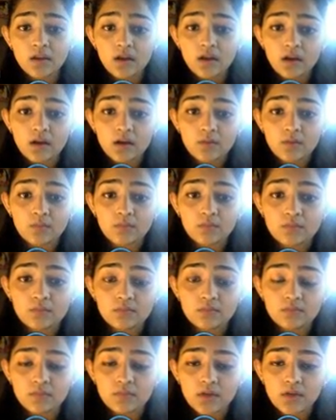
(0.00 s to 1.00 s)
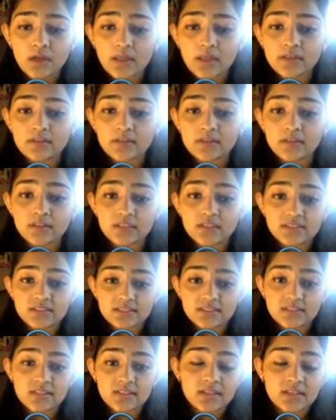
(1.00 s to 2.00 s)
um, and
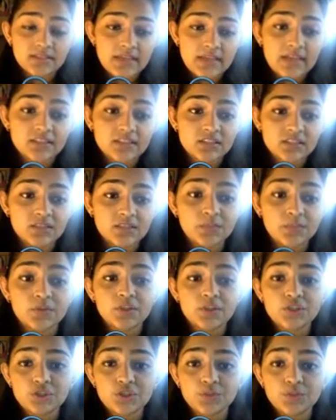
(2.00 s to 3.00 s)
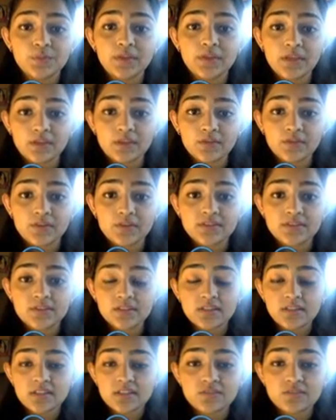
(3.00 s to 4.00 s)
this accessibility should be increased.
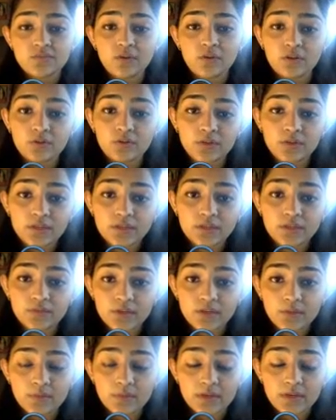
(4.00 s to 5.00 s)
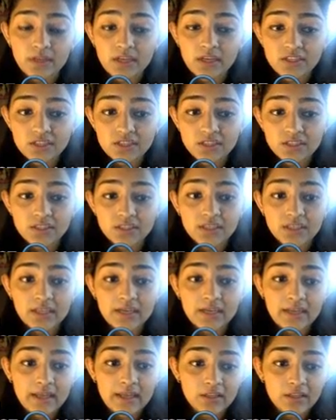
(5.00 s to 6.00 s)
These following recommendation
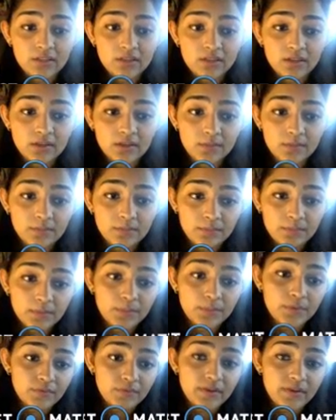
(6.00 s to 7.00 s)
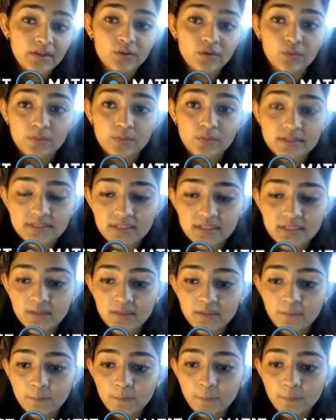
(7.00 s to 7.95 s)
can help prevent obesity.